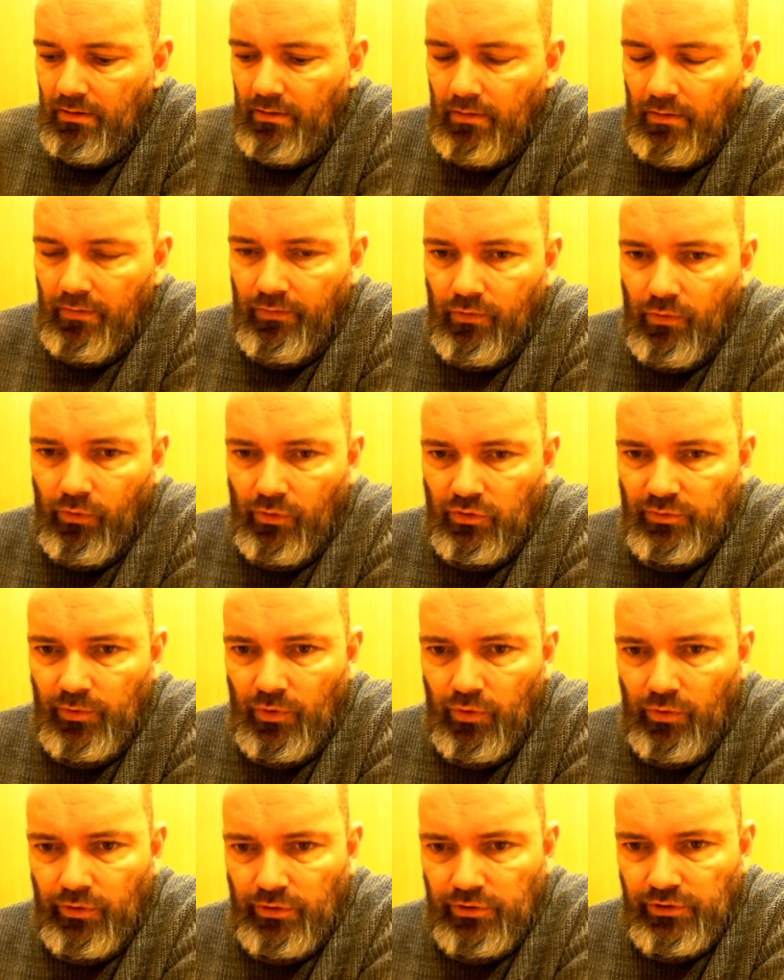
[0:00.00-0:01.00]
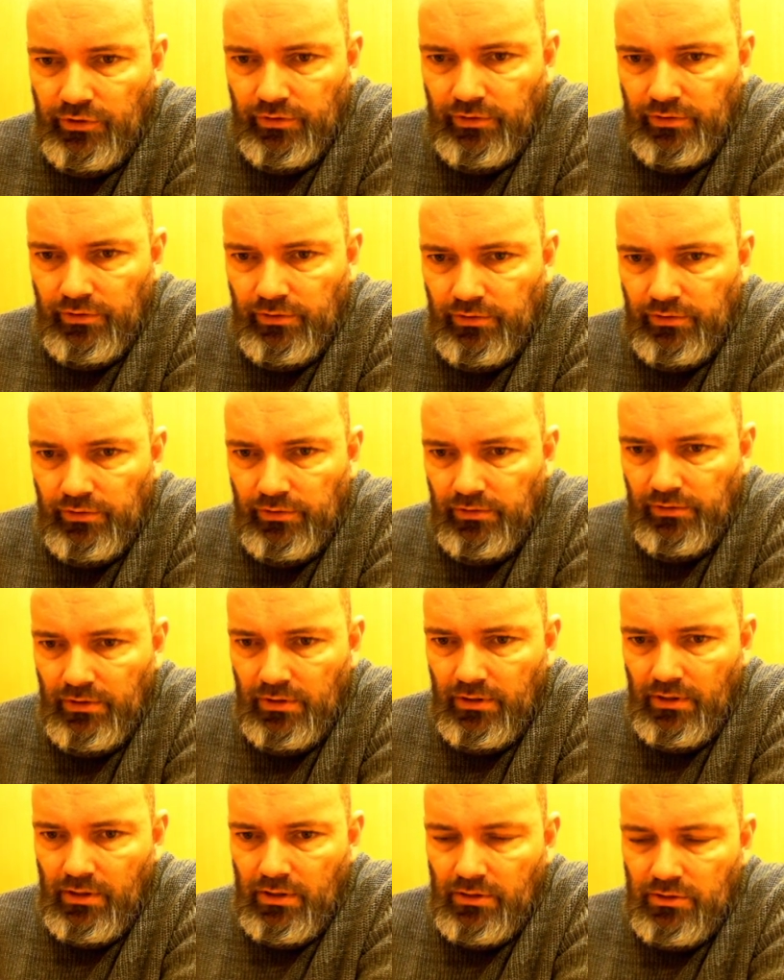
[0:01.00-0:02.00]
Of course, my horse.
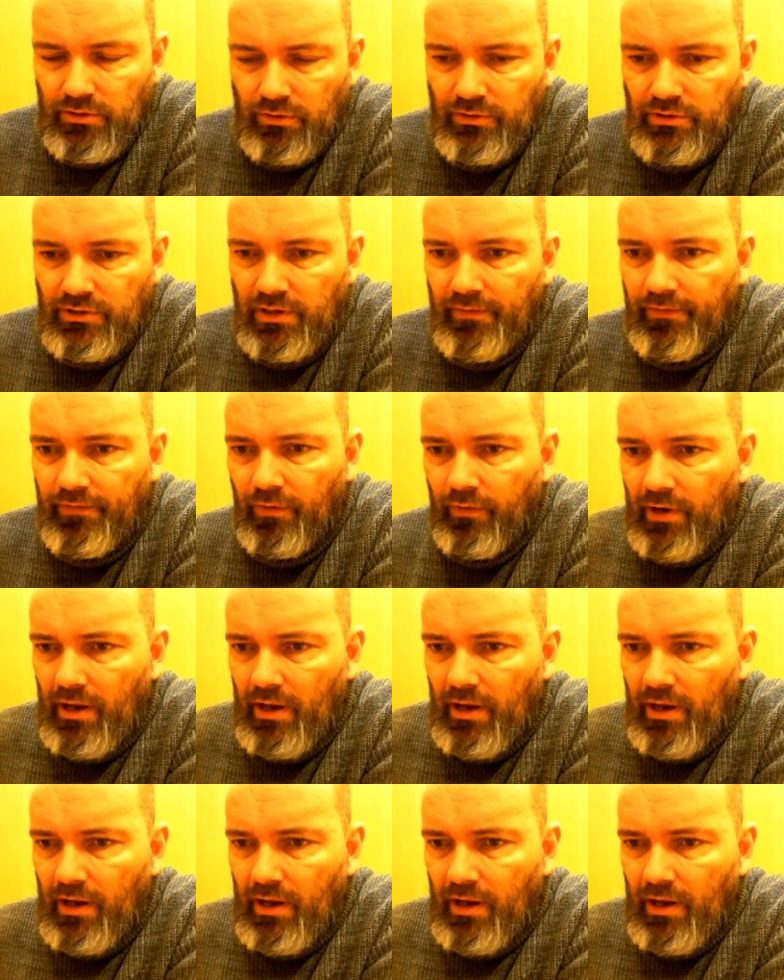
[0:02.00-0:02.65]
So g4,